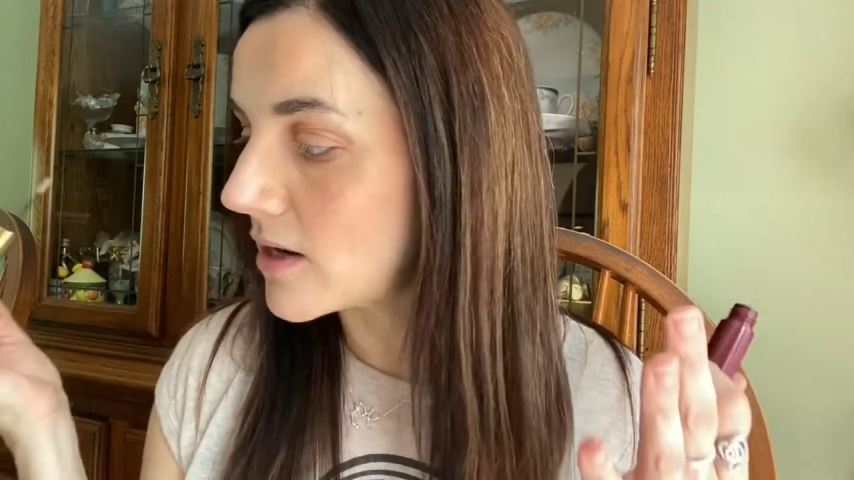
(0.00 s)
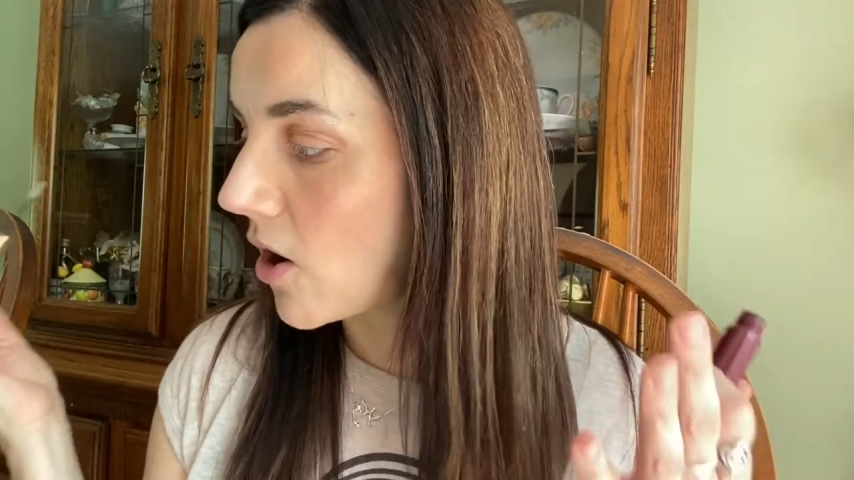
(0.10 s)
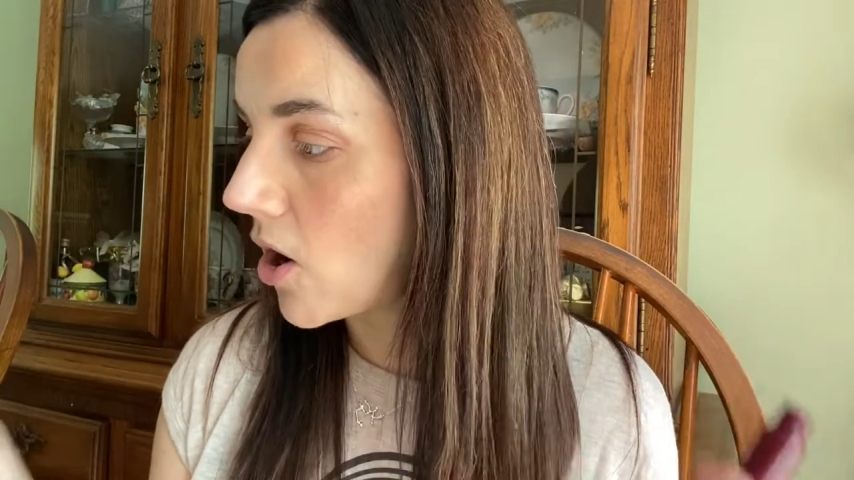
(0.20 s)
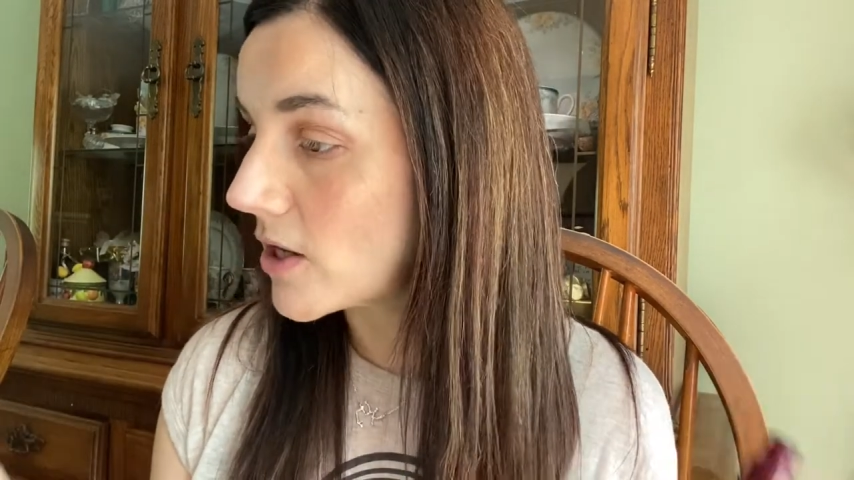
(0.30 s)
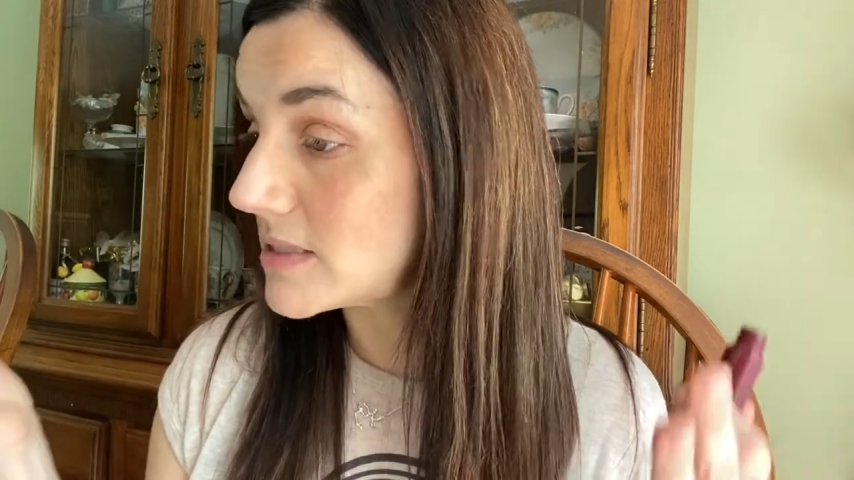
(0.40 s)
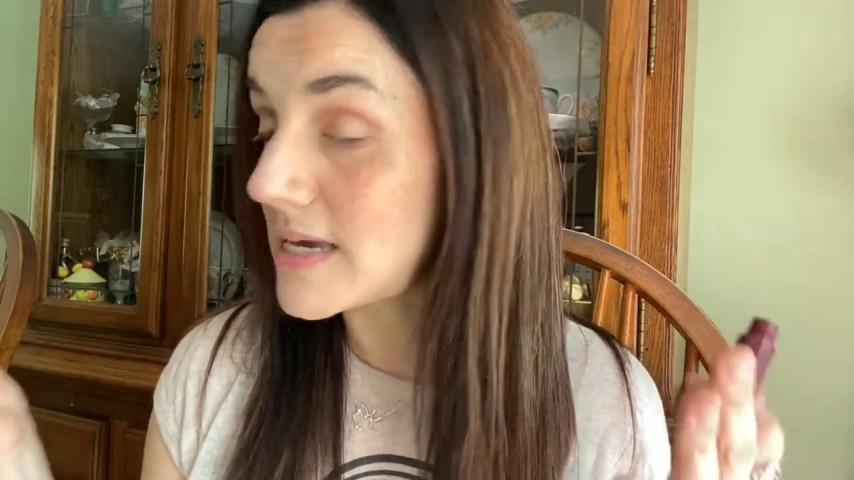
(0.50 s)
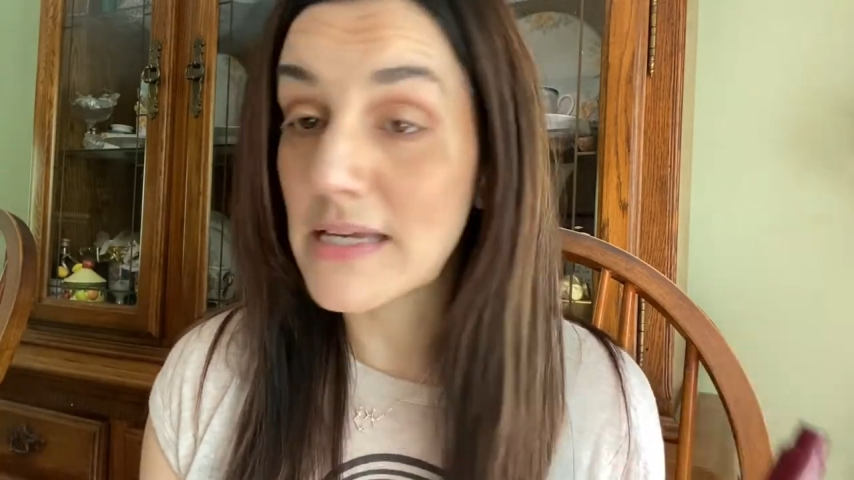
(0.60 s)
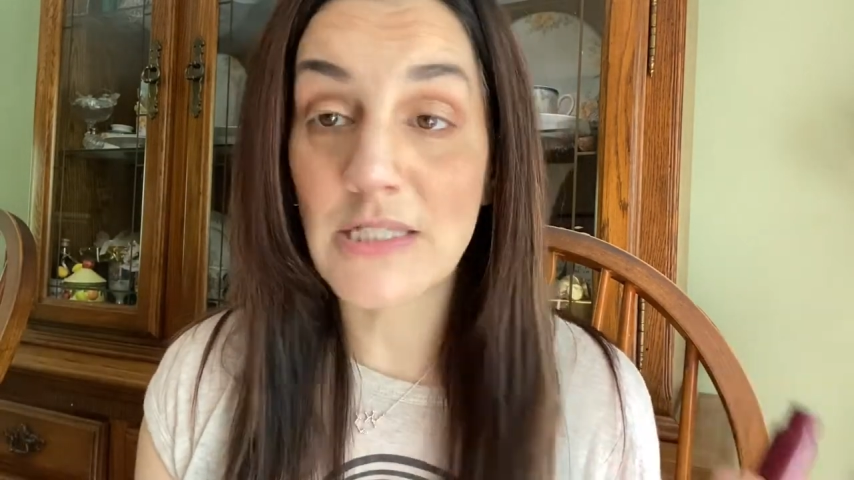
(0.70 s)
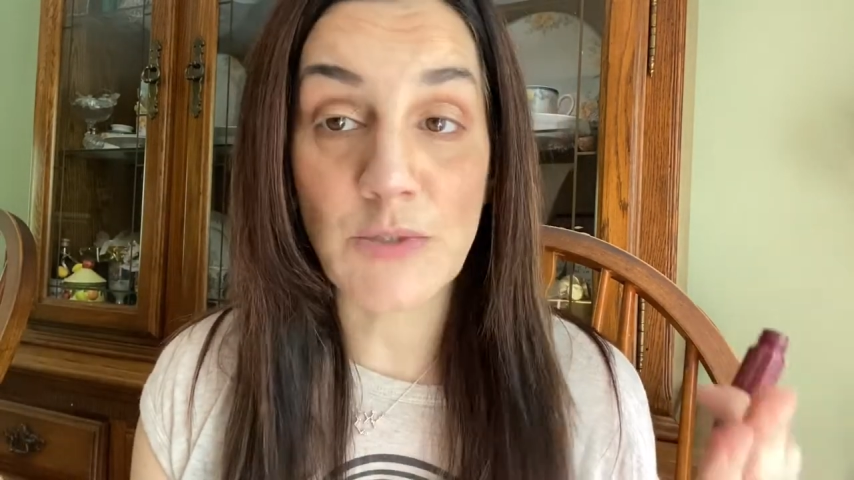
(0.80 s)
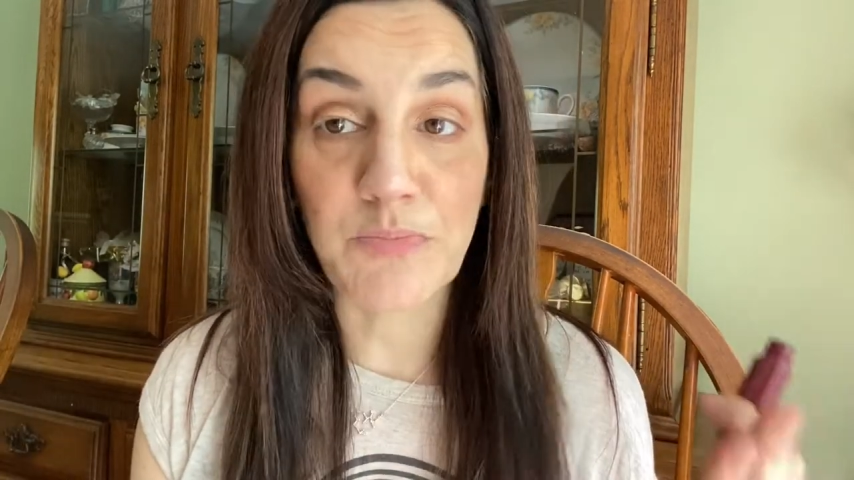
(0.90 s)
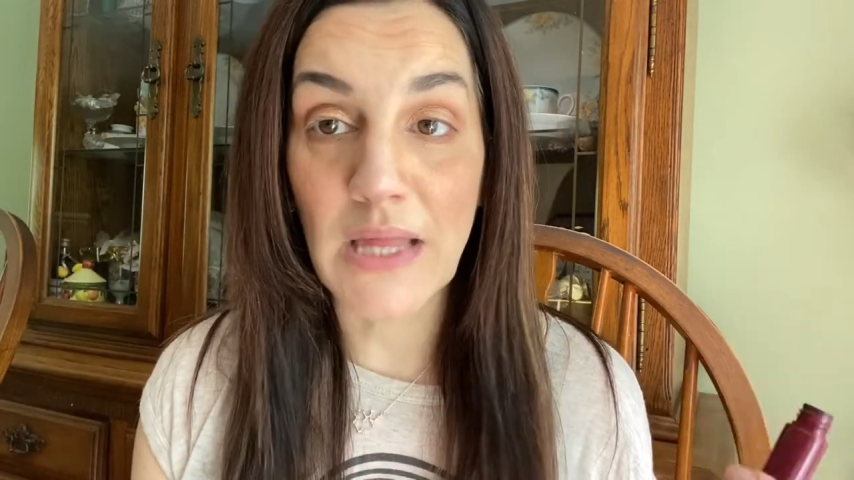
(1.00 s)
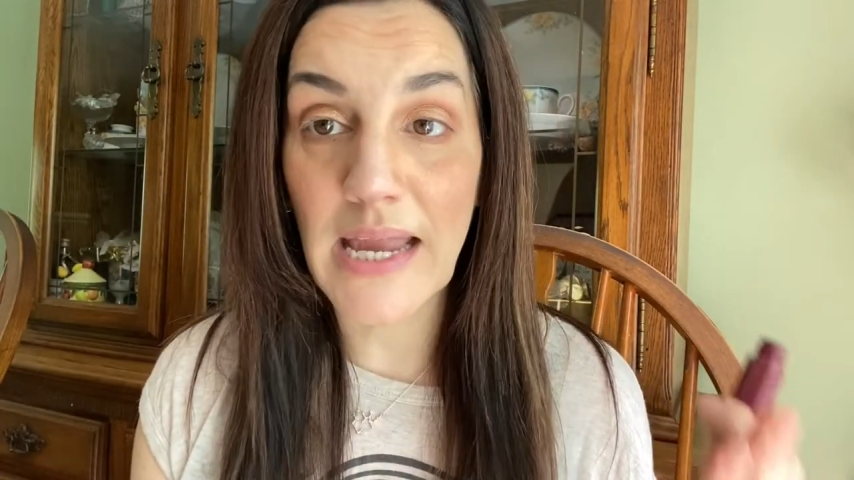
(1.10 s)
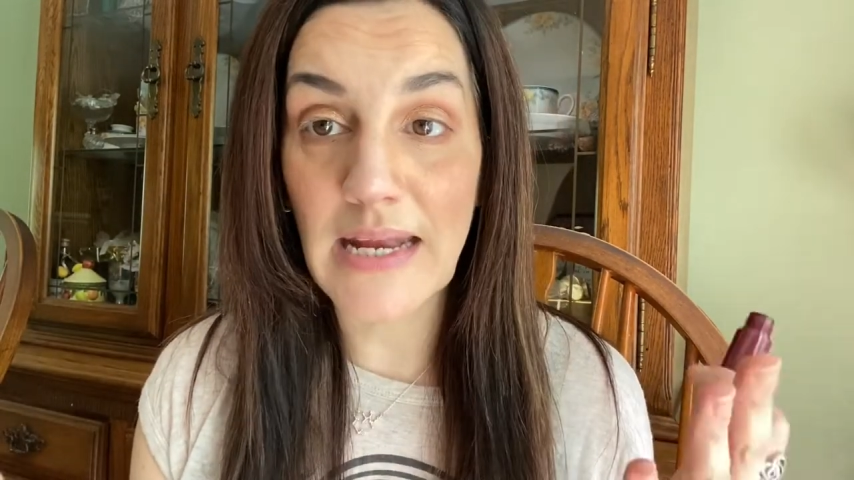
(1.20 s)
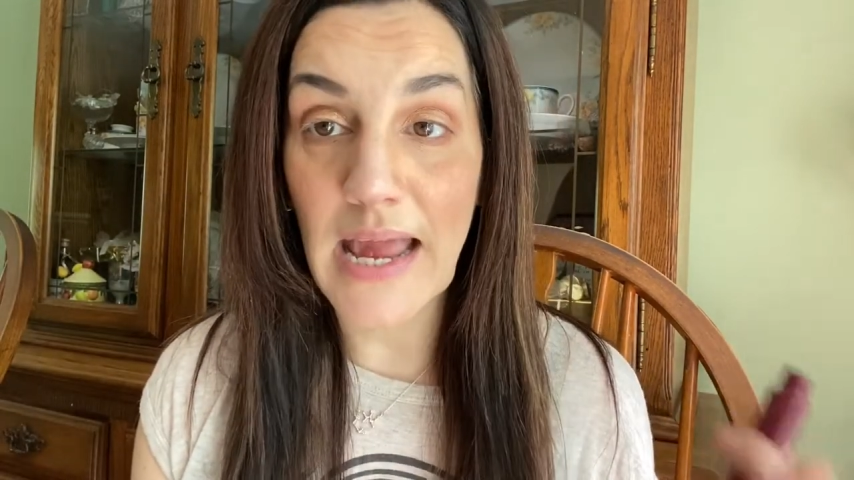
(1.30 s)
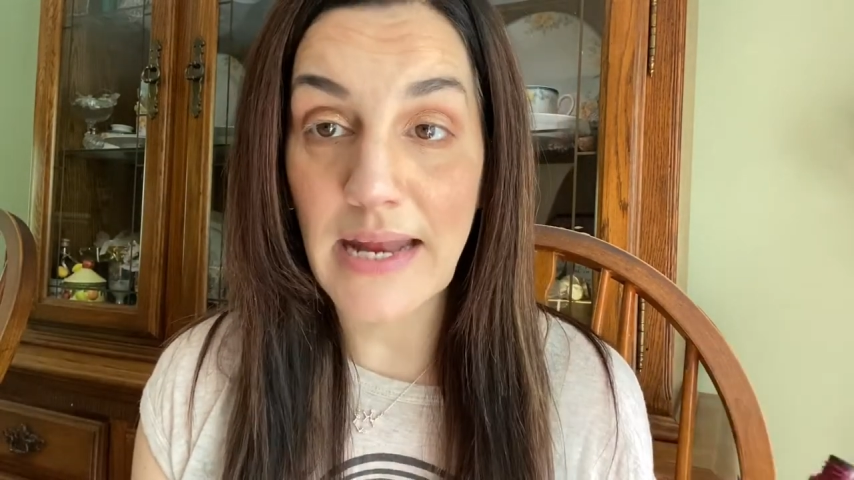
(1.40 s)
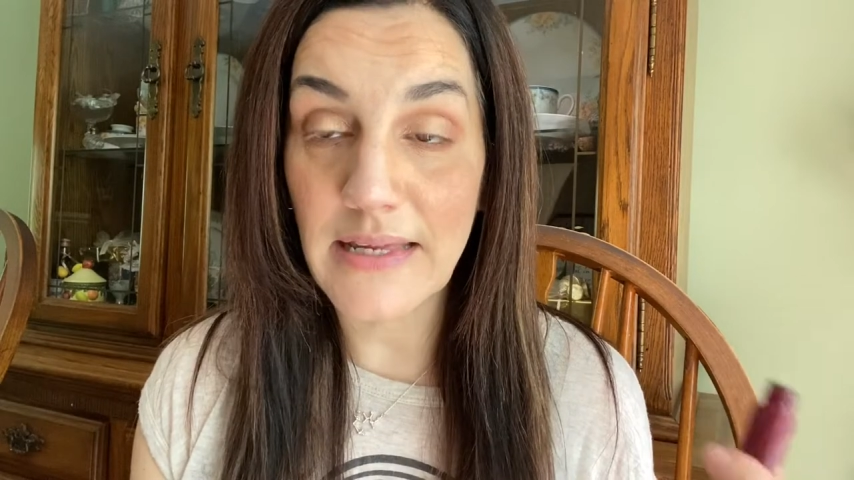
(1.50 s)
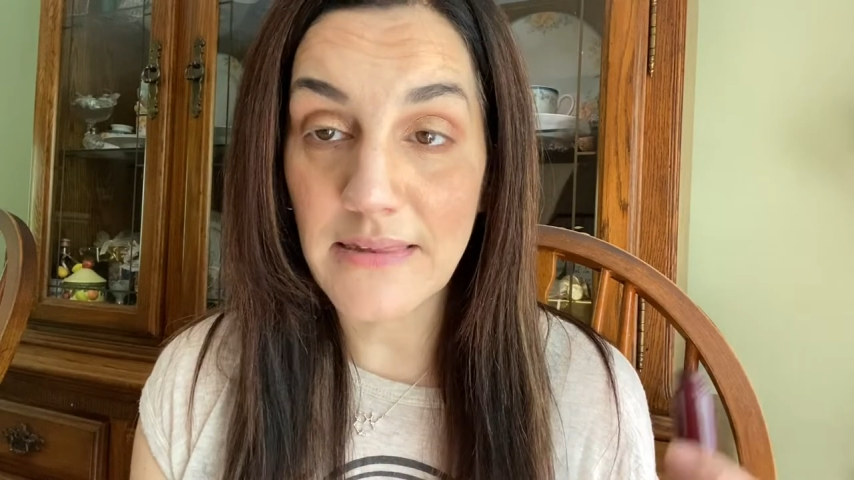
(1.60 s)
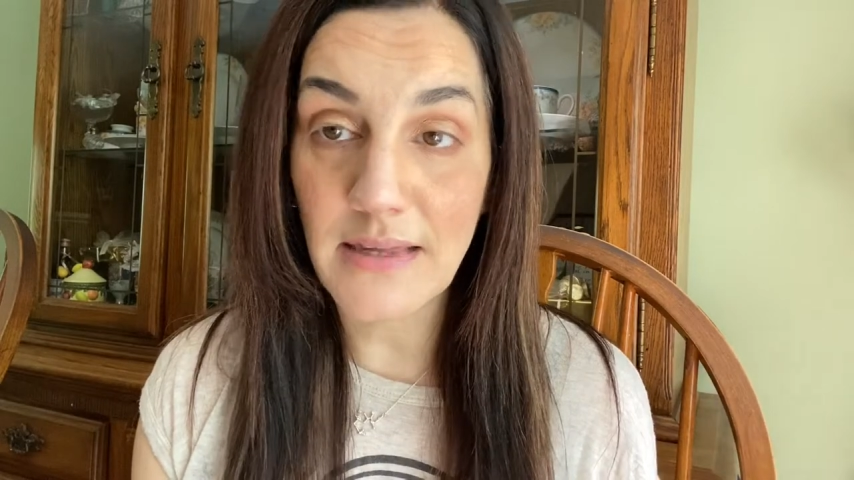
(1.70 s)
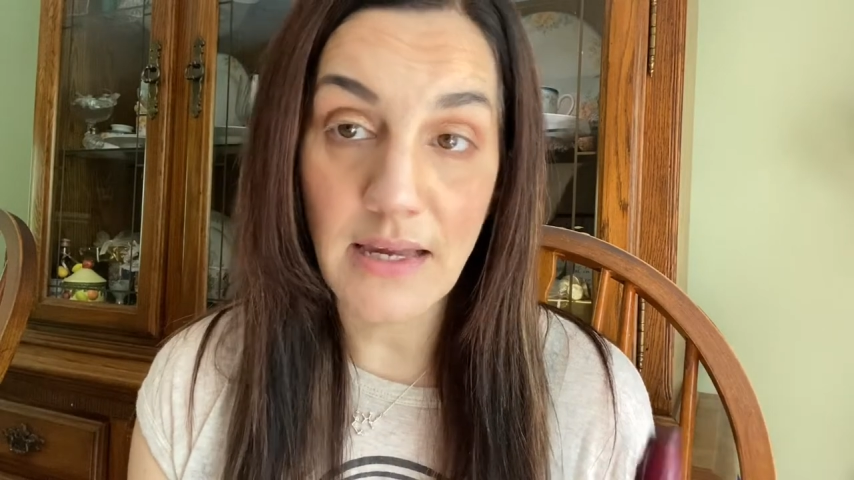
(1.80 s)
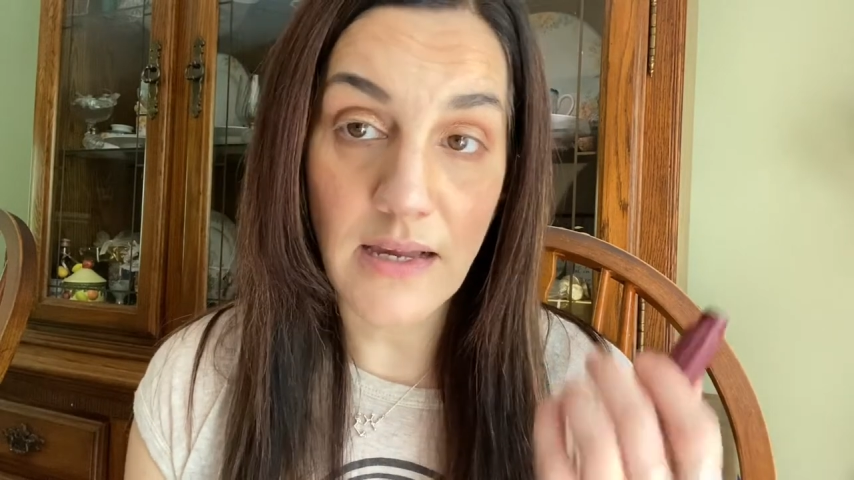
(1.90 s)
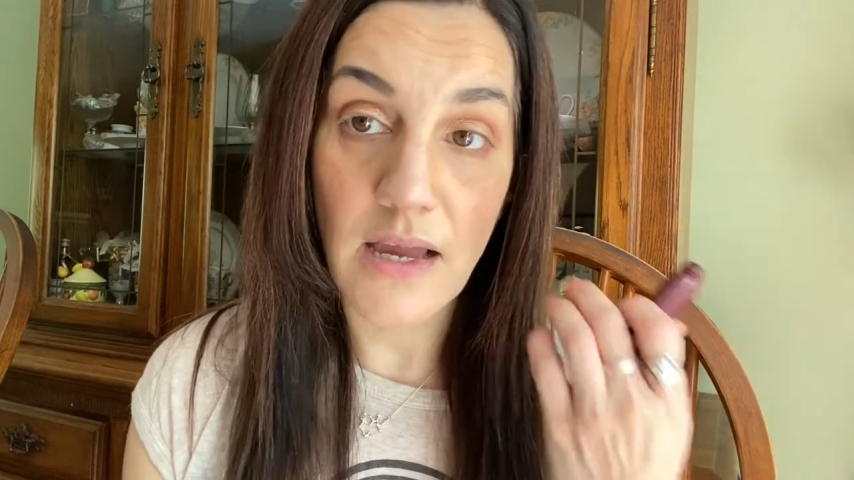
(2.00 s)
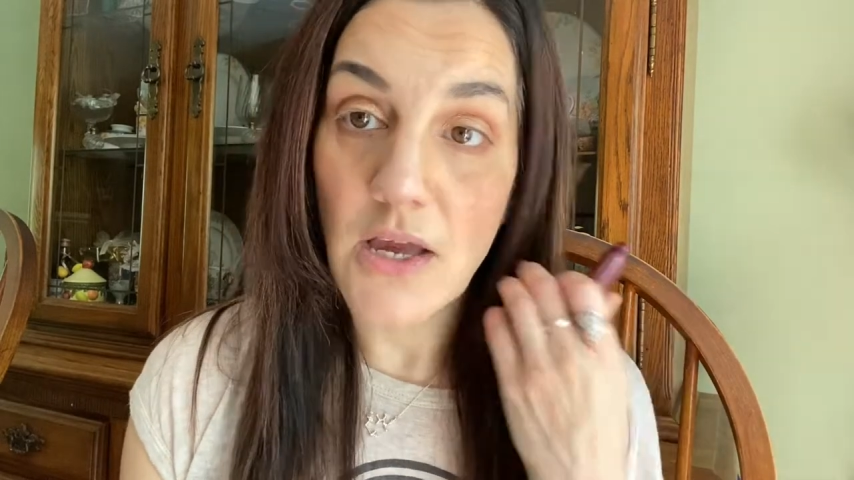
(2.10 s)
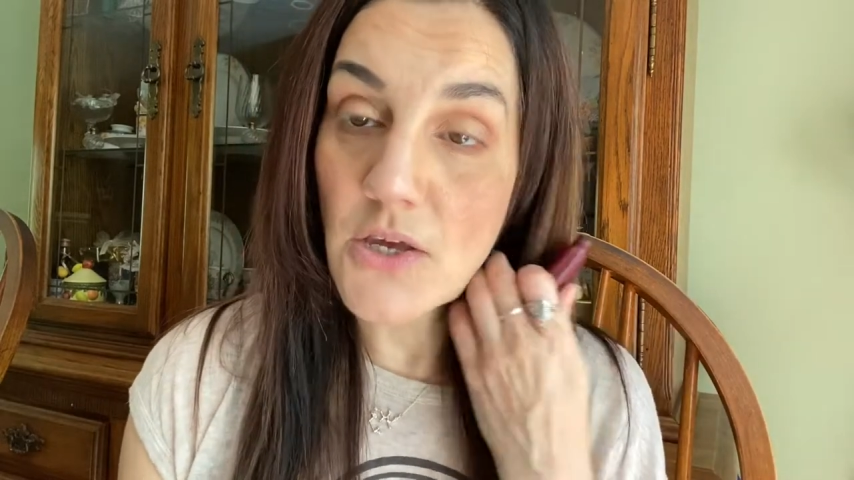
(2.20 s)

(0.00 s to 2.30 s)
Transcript: card to explain anything.